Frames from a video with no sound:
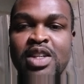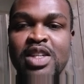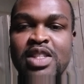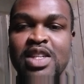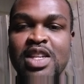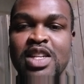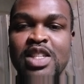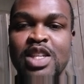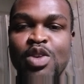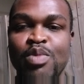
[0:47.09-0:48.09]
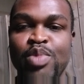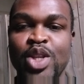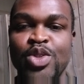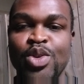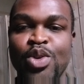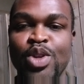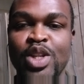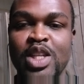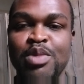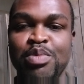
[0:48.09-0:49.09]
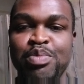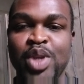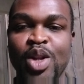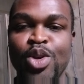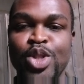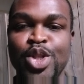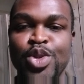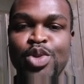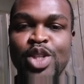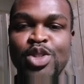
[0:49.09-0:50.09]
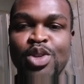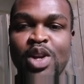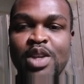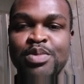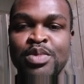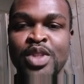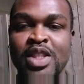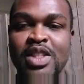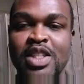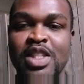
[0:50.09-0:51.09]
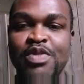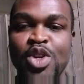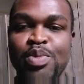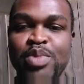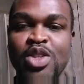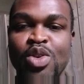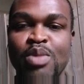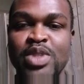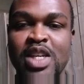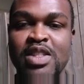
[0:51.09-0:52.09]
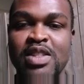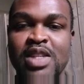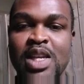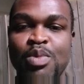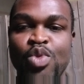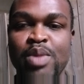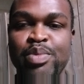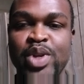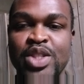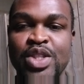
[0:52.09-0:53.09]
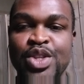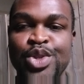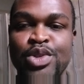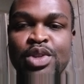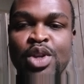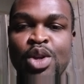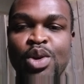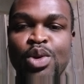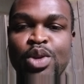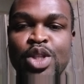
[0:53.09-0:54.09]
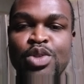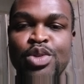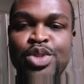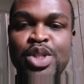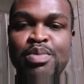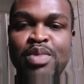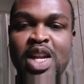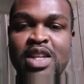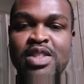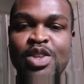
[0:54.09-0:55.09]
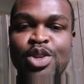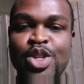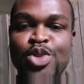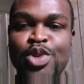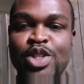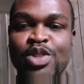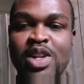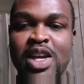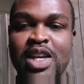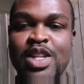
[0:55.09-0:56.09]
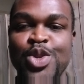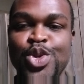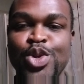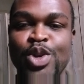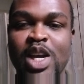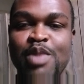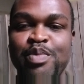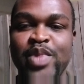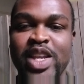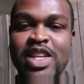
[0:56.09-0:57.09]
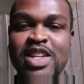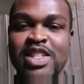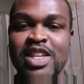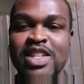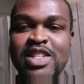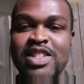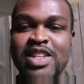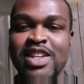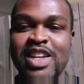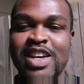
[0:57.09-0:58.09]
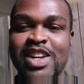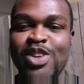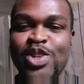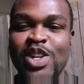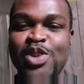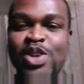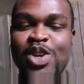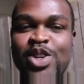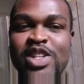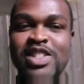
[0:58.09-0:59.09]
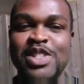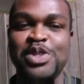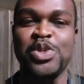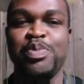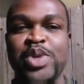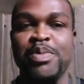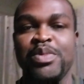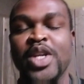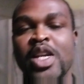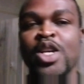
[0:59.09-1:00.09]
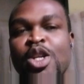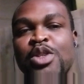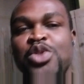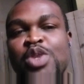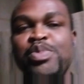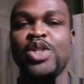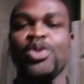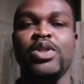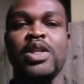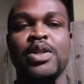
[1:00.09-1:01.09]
retaining the second place only below the US dollar. The development comes at a time when BRICS is looking to dim lights on the US dollar and the euro and making the Chinese yuan and other local currencies supreme. Truth be told,